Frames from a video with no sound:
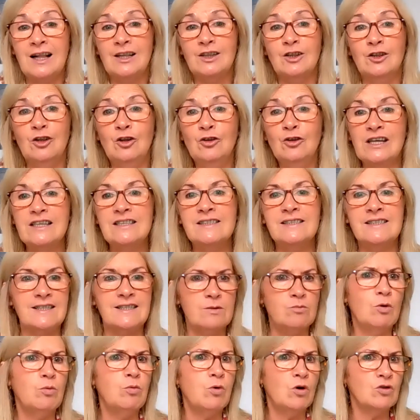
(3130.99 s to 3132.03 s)
looking to see,
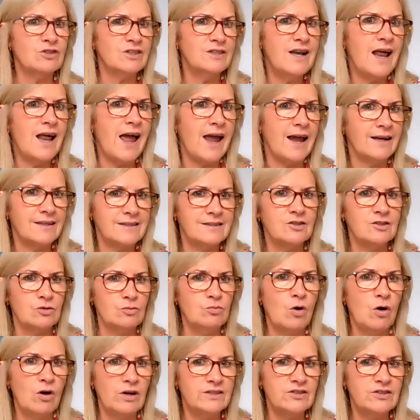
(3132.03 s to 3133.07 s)
well, what's next? So
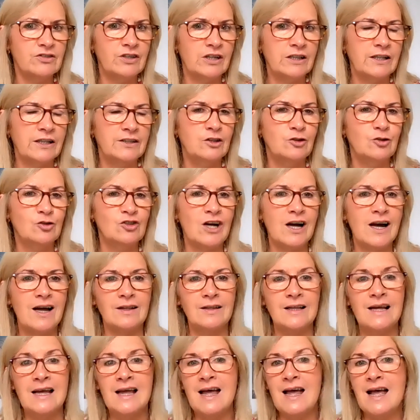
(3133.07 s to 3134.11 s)
what is there a clinical
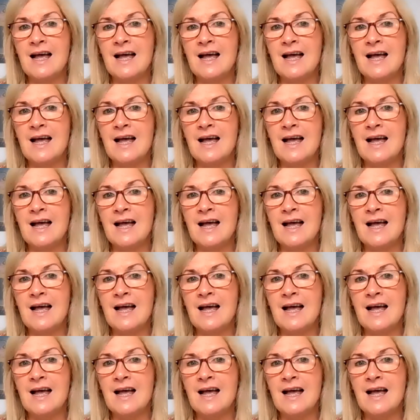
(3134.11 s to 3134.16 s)
trial?